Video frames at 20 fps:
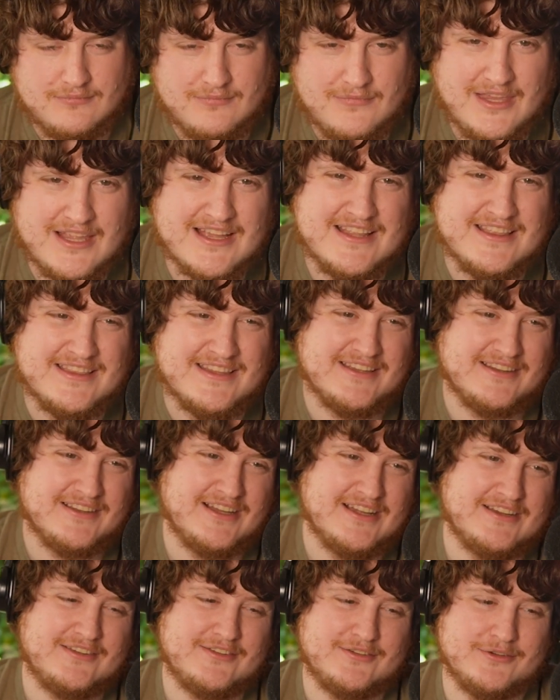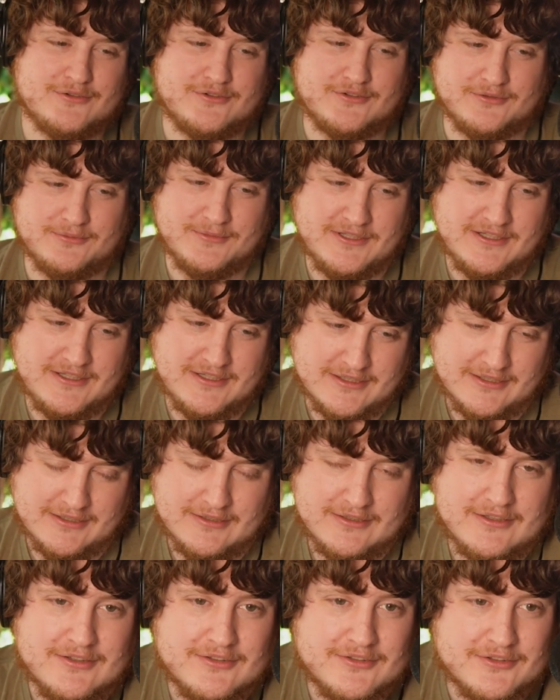And then like social media
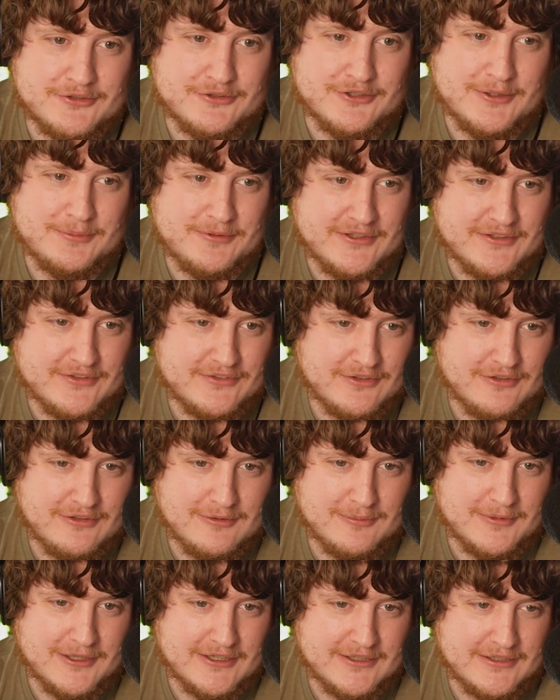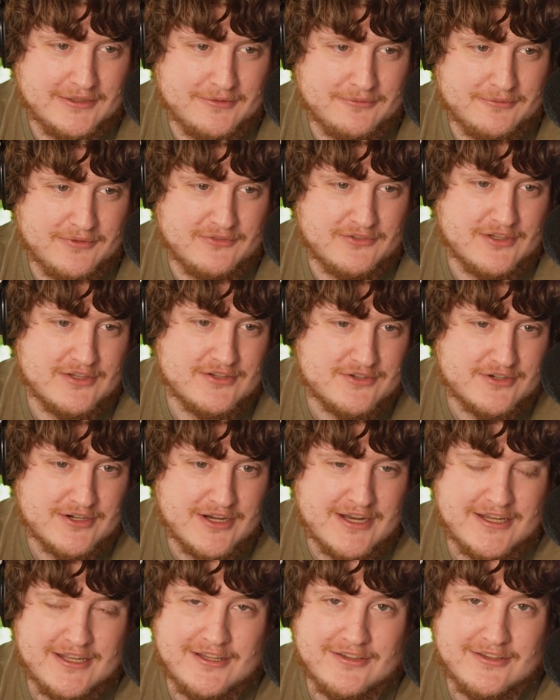is a great place to do marketing. We've done
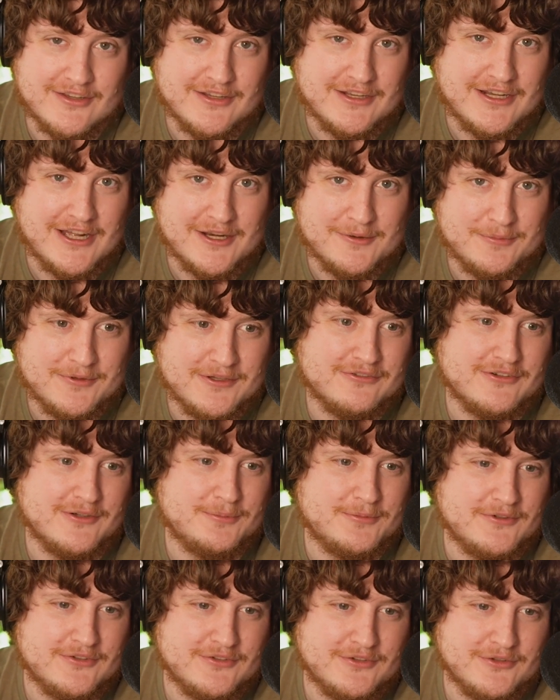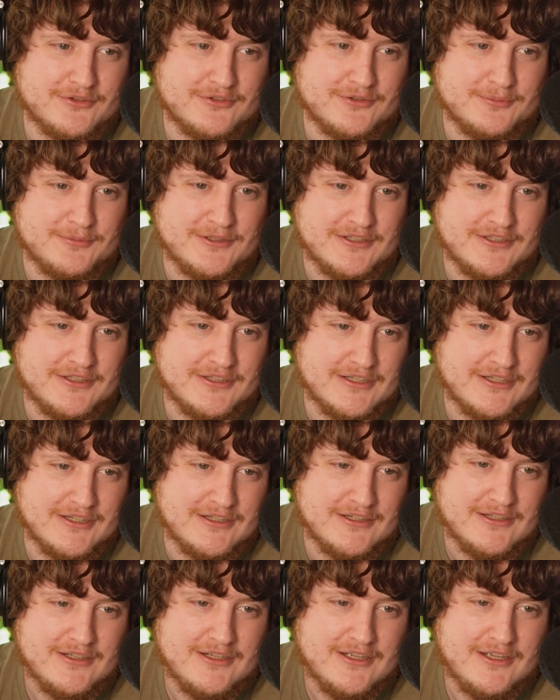trainings on how to beef up your social
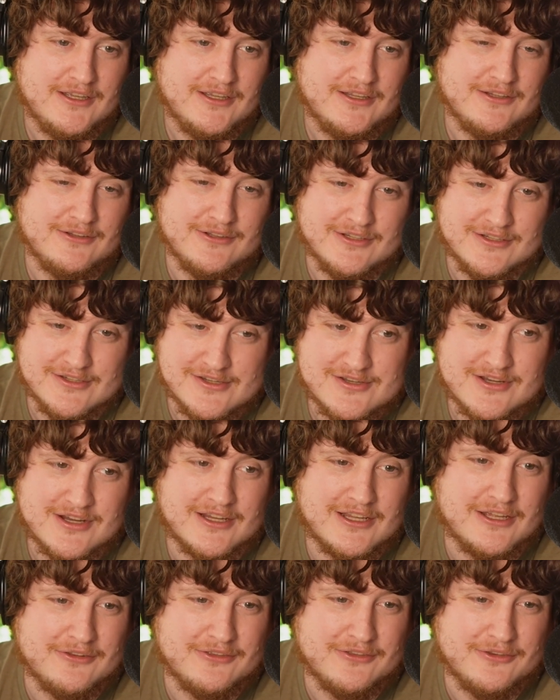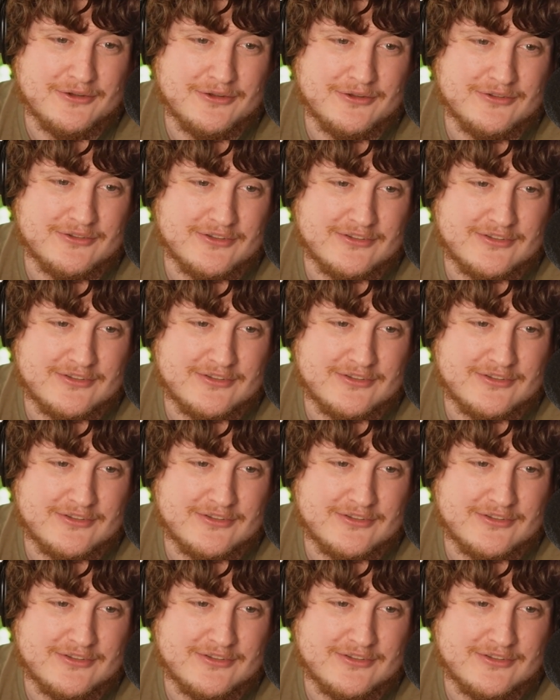media. You need to check out those.